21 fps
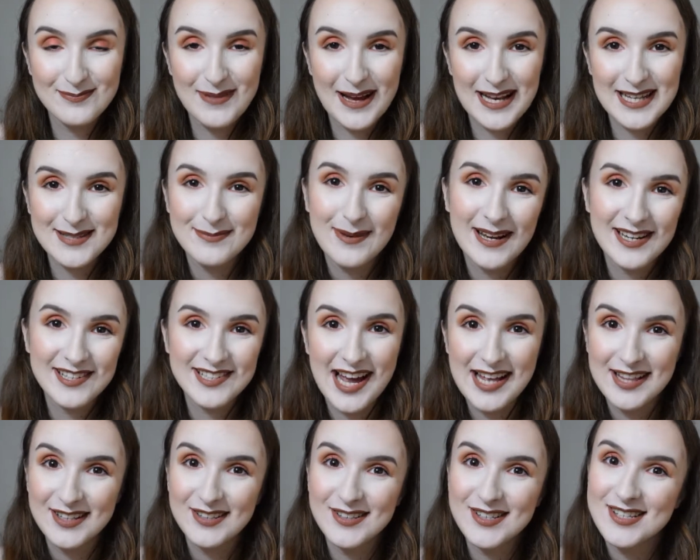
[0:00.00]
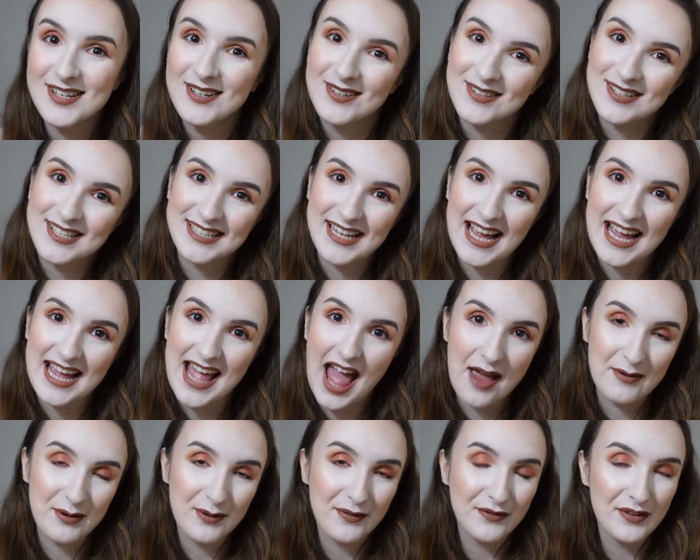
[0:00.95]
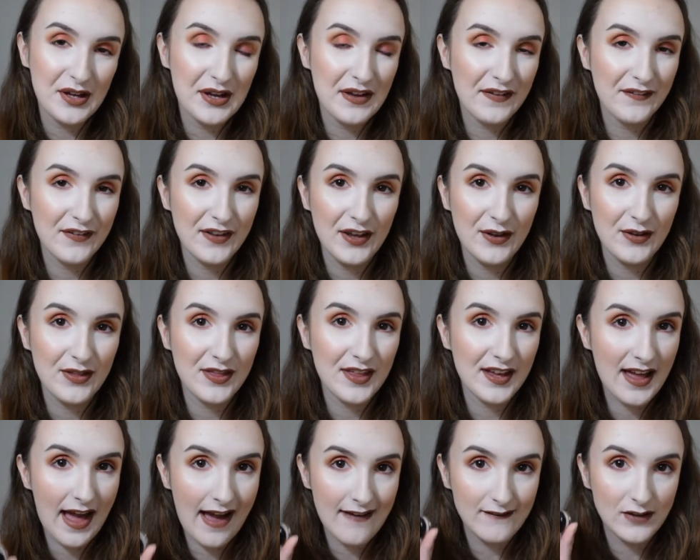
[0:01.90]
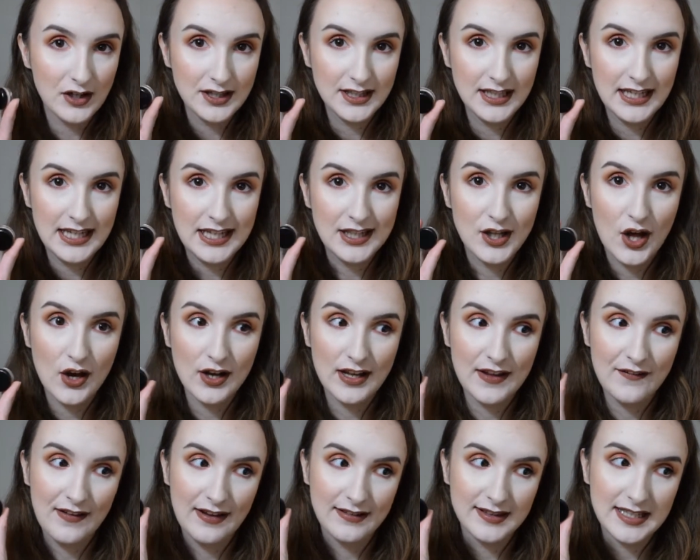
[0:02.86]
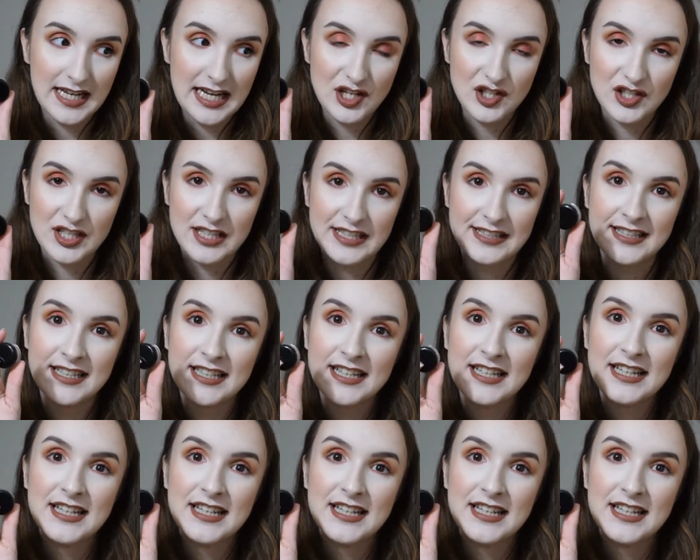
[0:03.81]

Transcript: back to my channel. So today I'm reviewing for you the Kat Von D Lock It Foundation.